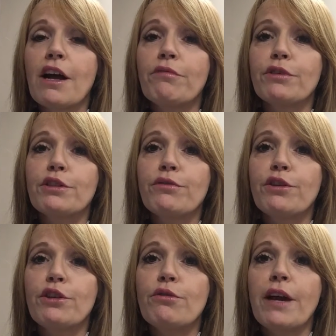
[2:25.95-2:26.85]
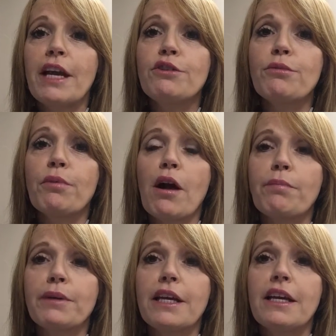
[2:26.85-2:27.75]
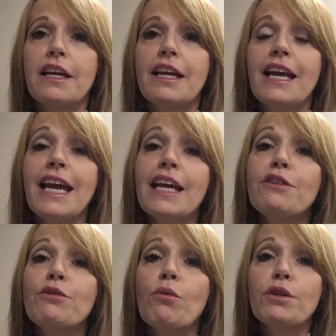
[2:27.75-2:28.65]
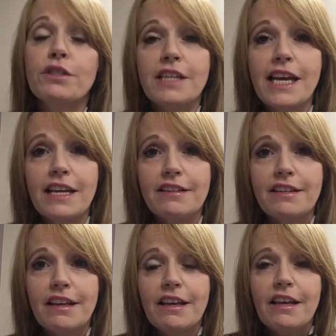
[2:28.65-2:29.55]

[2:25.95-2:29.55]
coverage for you and your property and your state.